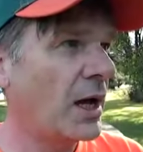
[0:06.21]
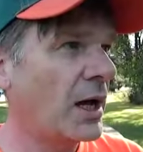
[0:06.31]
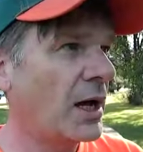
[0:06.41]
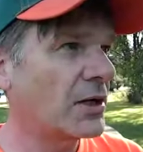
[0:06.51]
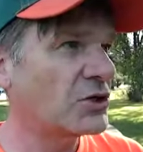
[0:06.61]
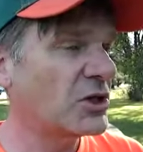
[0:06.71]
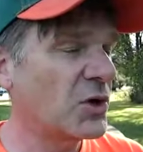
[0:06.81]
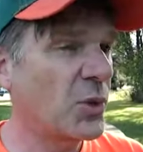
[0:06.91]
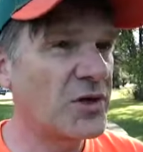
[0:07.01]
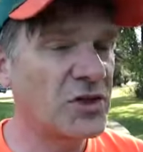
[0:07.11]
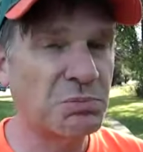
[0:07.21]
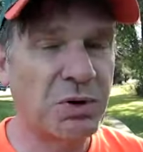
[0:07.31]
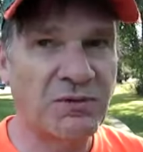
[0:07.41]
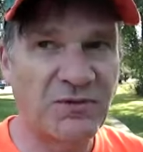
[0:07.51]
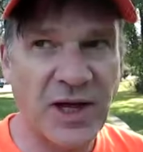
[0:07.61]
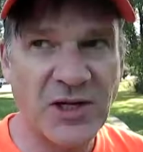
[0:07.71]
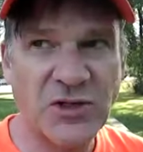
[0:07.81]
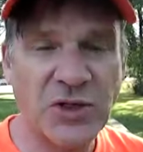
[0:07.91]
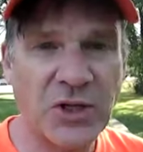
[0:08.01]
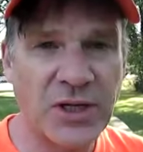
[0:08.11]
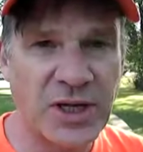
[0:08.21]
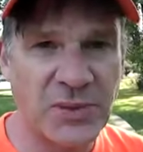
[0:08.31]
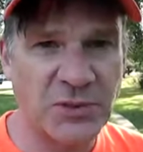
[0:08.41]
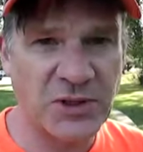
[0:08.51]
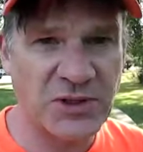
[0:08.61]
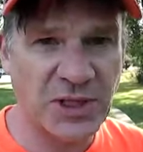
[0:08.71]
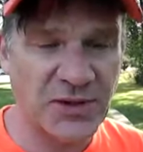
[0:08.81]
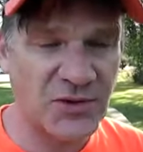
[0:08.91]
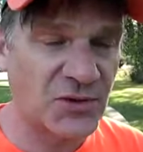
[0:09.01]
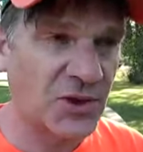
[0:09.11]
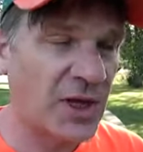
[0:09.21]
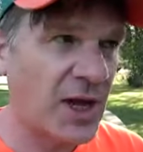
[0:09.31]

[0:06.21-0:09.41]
Uh, she was a professional hypnotist